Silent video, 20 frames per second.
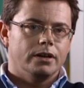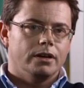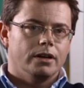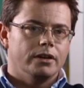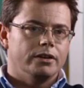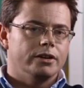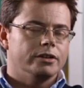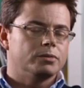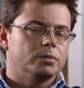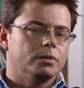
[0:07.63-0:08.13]

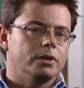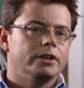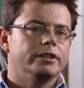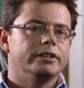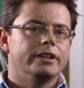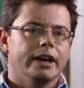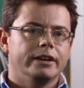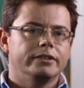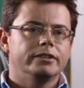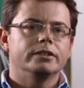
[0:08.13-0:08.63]
and this will
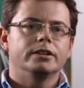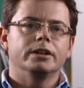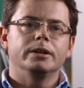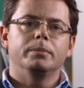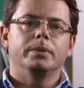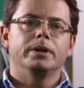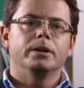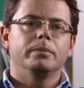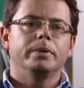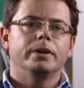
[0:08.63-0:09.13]
undoubtedly
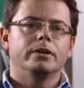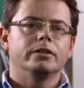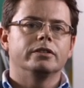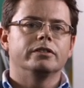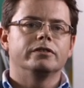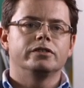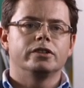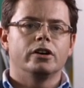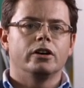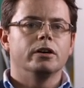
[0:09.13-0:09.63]
be a period
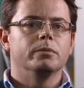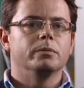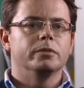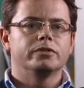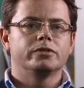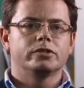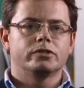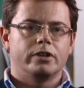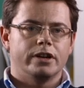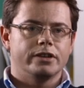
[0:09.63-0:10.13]
of time of
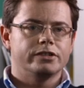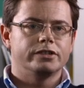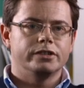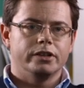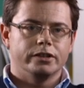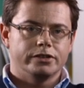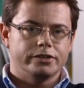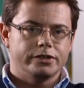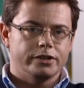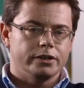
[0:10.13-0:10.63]
stress
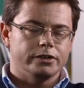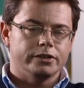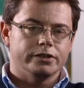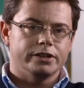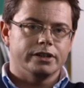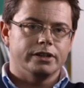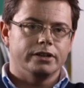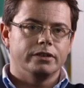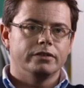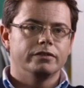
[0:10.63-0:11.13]
and
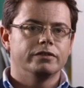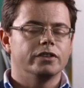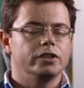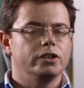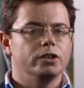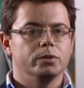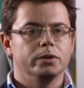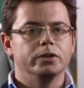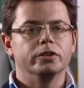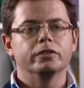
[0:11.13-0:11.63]
uncertainty for
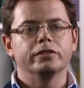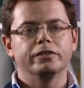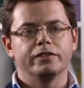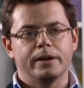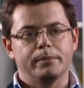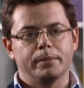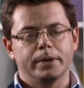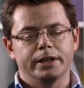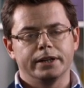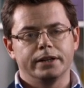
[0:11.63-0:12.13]
you and your
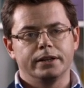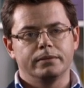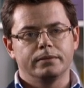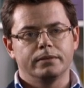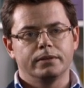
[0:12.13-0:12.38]
family.